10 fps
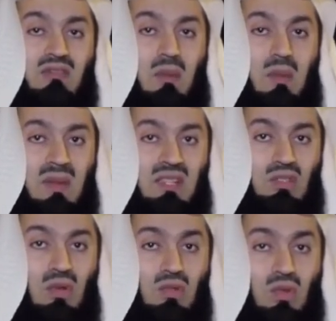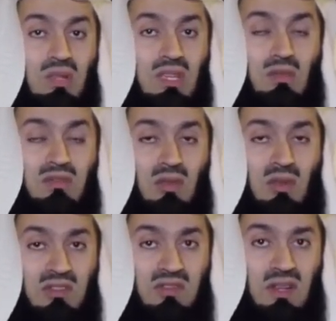from amongst those who need to
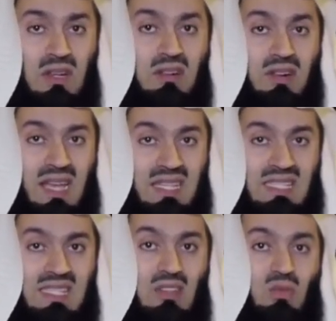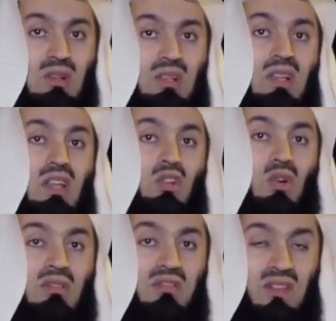fulfill rights that will
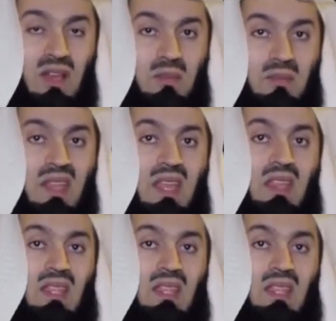confirm